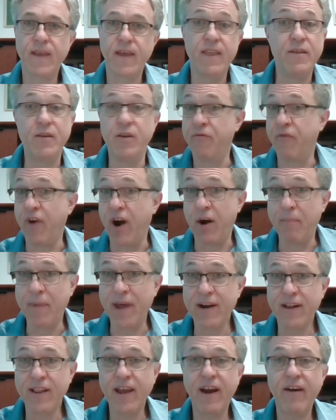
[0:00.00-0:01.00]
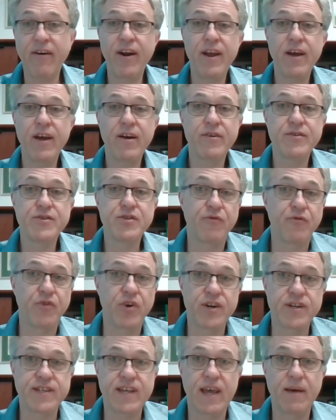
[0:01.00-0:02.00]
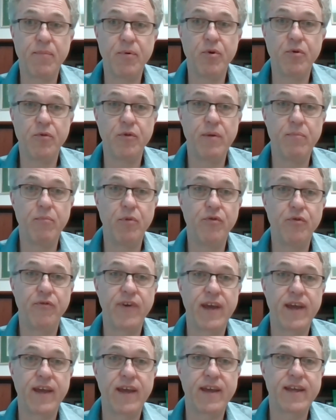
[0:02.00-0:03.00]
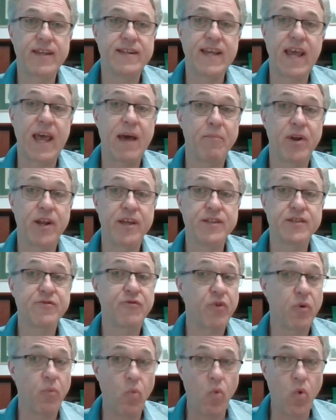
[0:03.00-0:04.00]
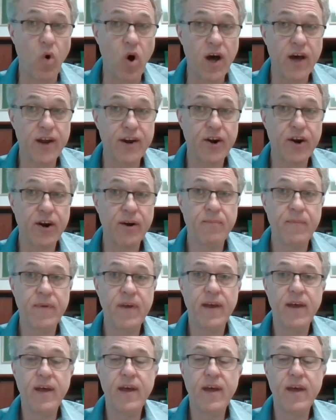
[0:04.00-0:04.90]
the environmental area. So for example, removing contaminants from water.